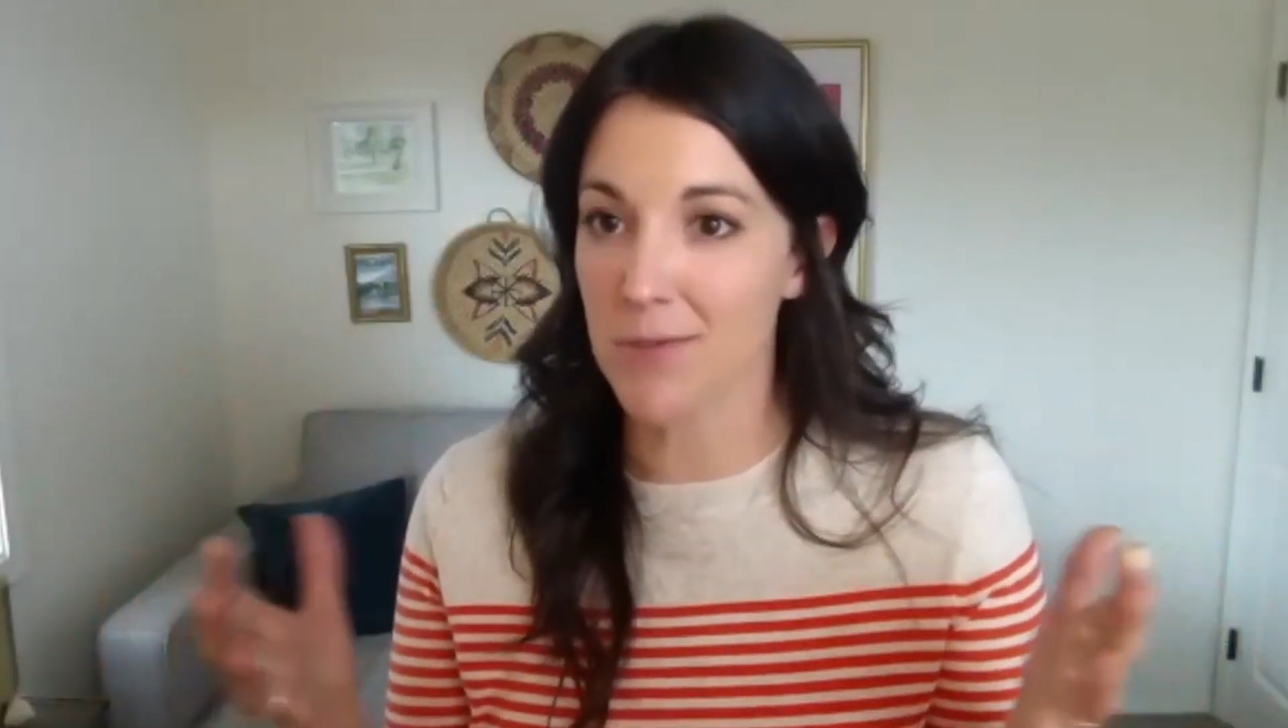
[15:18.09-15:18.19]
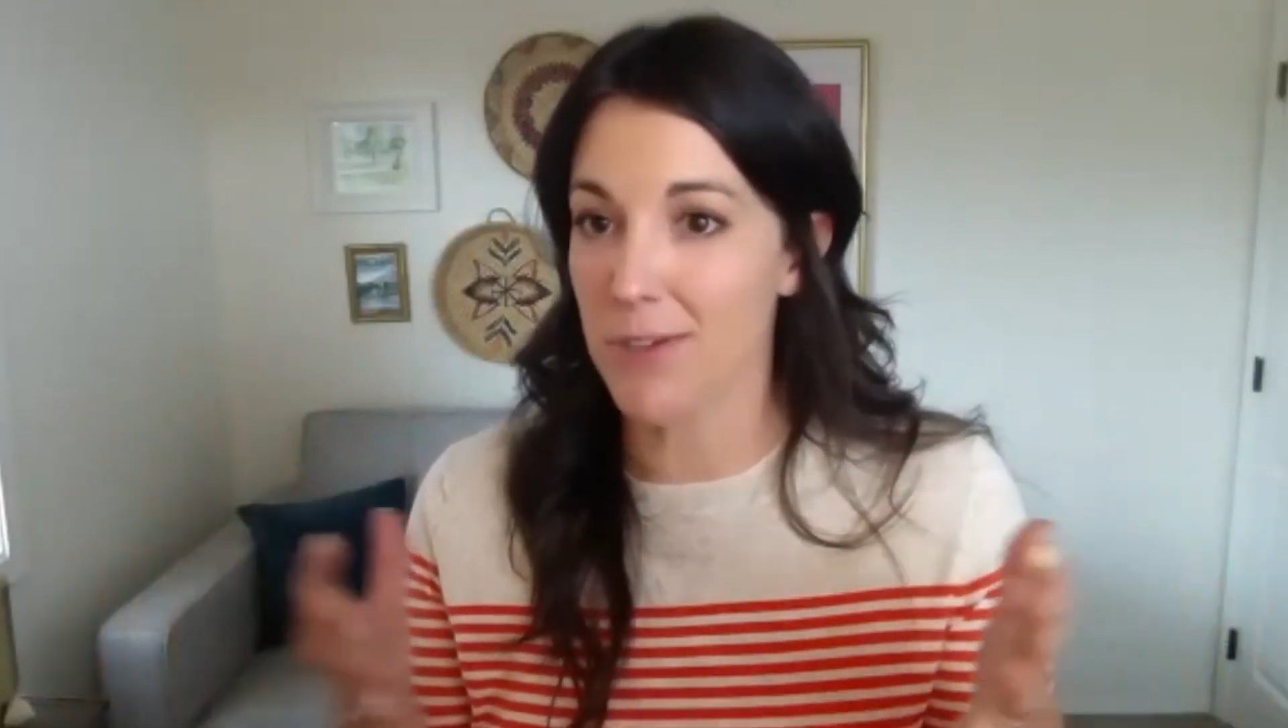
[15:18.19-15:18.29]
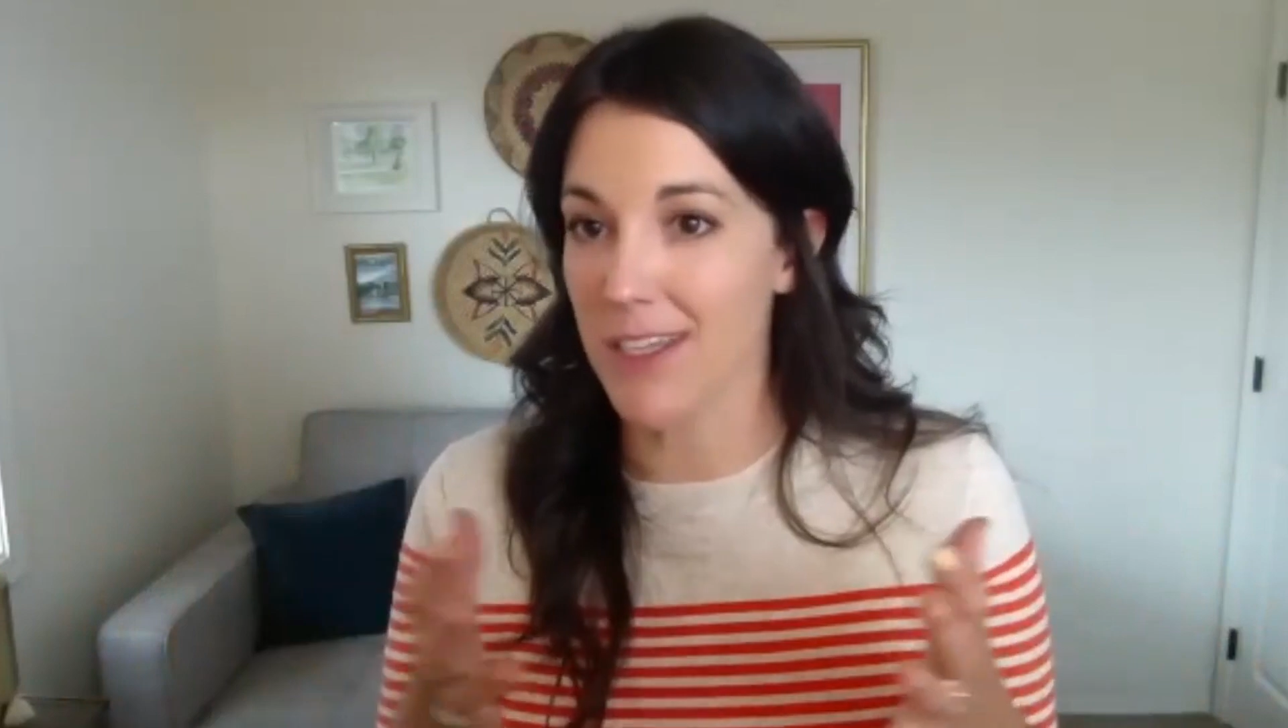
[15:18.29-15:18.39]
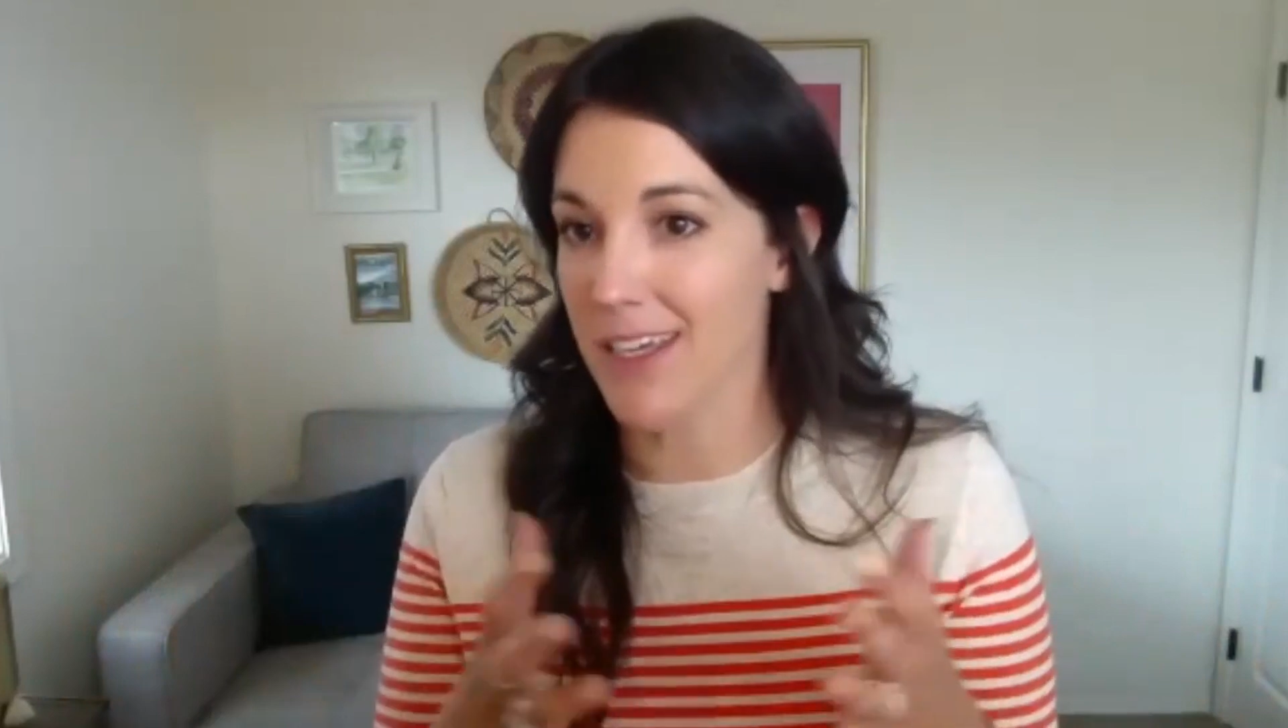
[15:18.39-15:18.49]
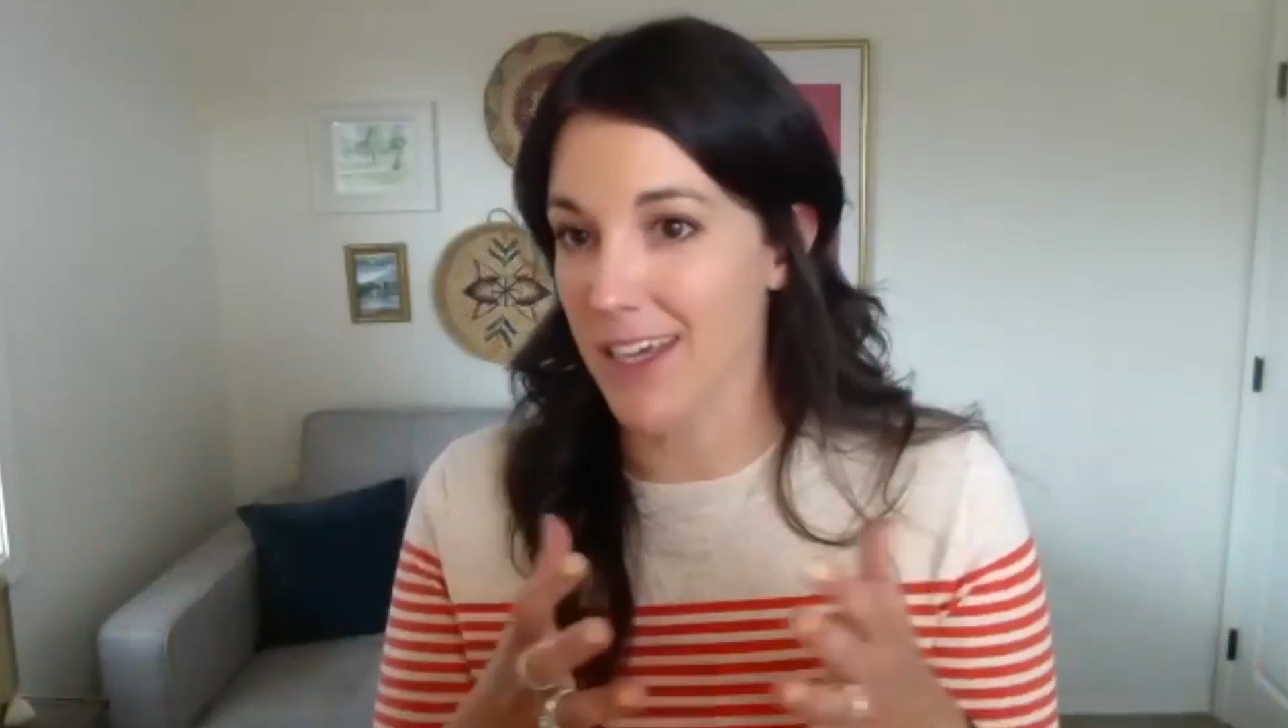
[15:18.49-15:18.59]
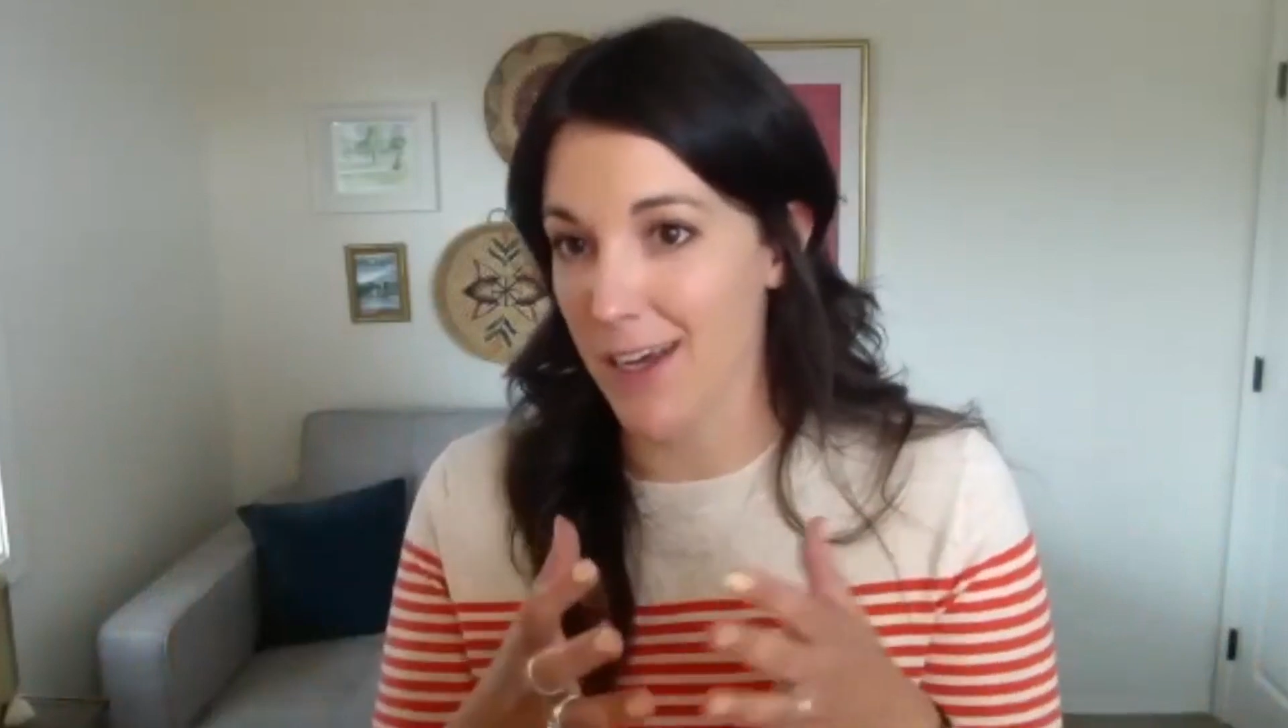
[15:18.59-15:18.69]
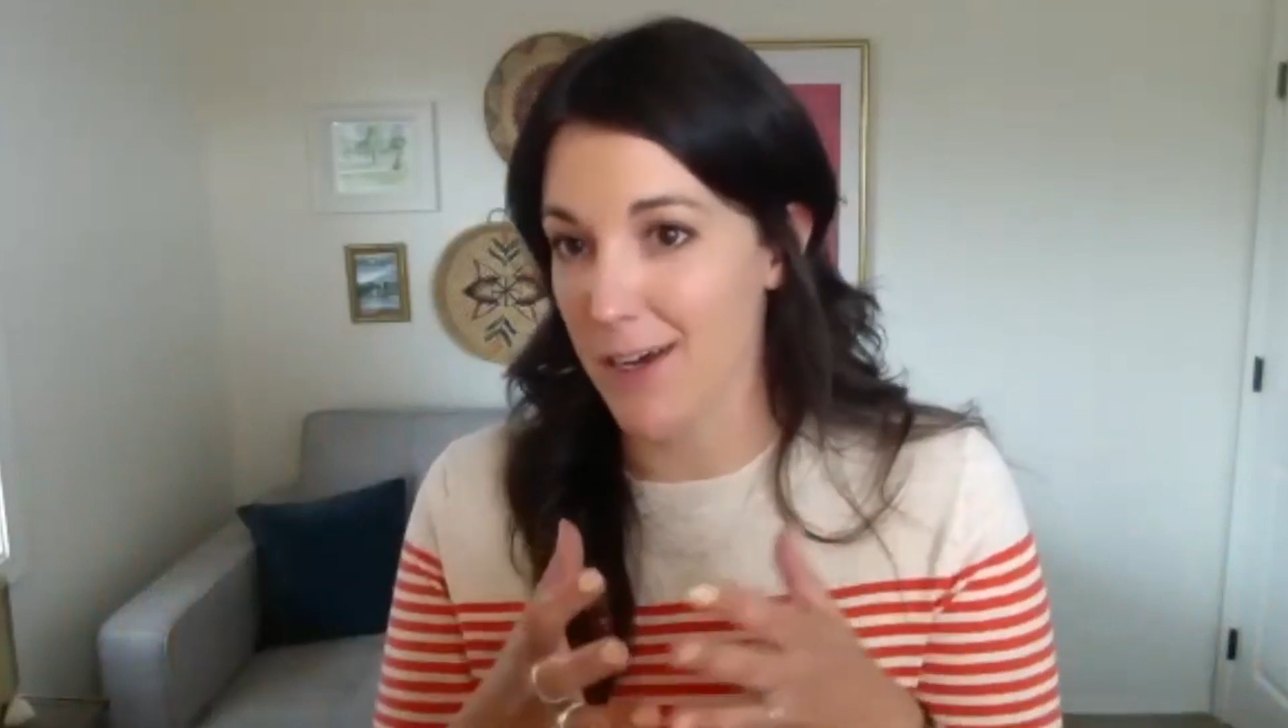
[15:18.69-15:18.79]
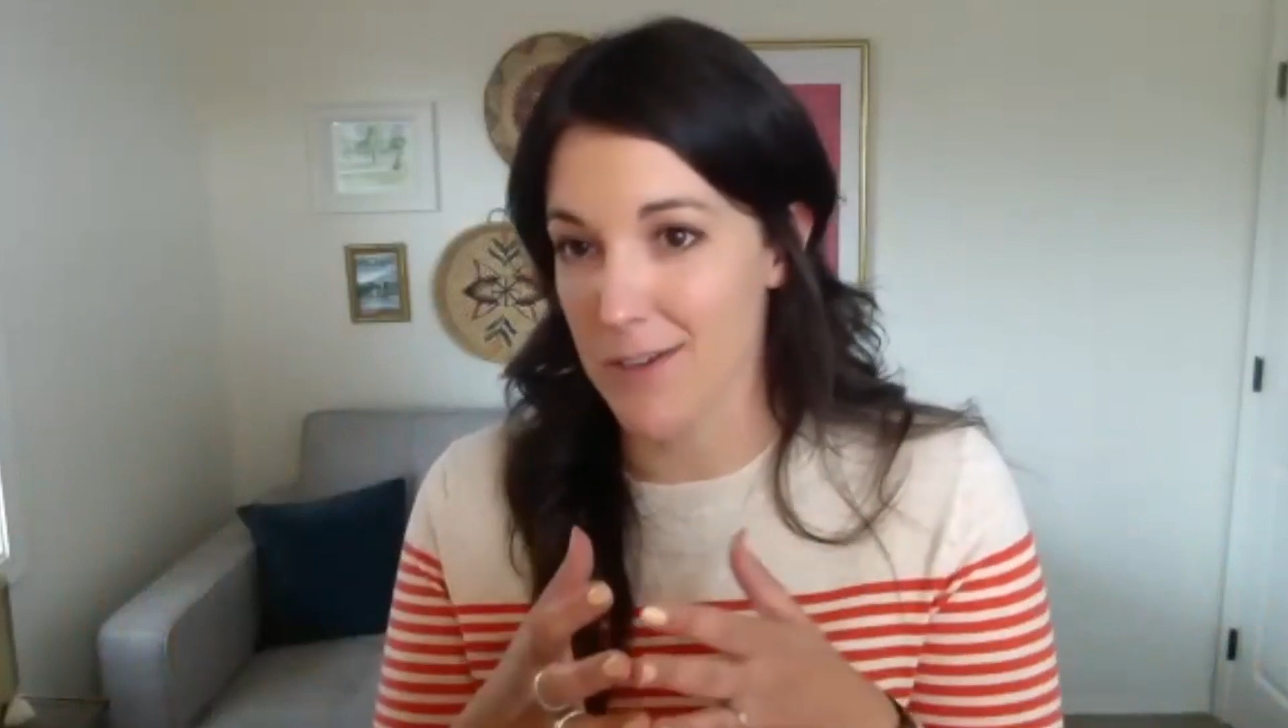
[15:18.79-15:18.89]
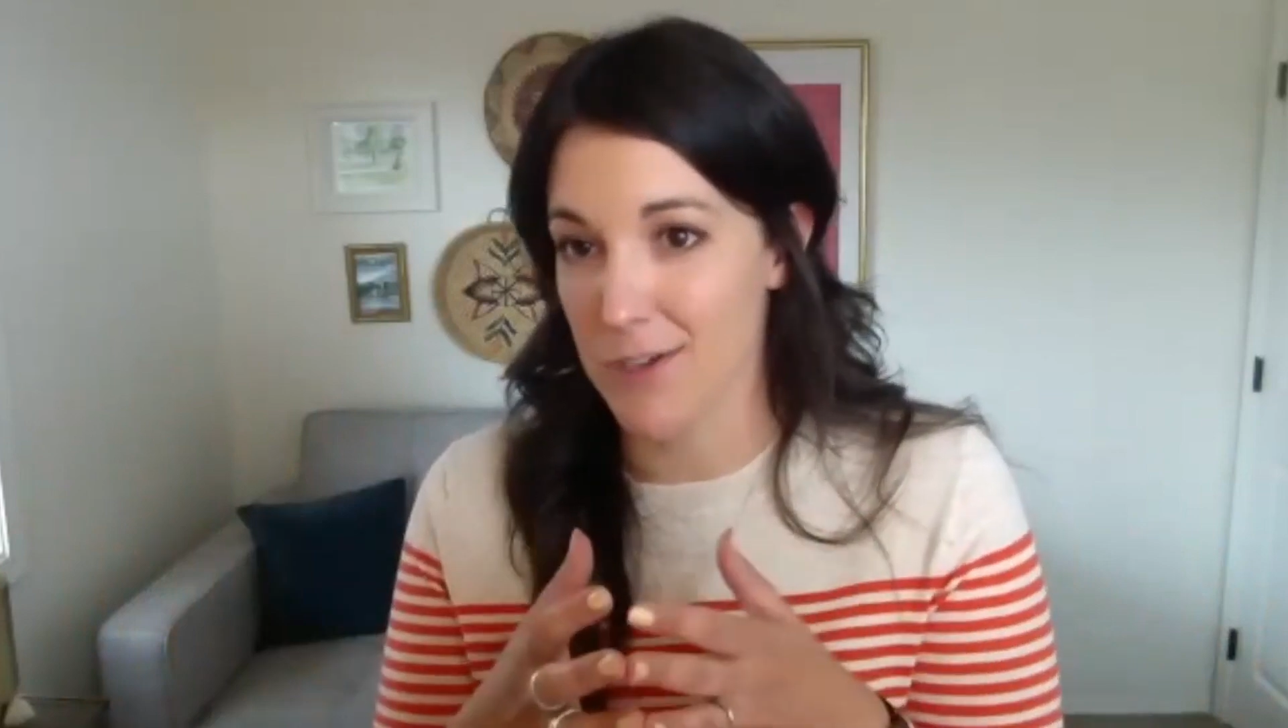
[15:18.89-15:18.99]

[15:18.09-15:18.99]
really get a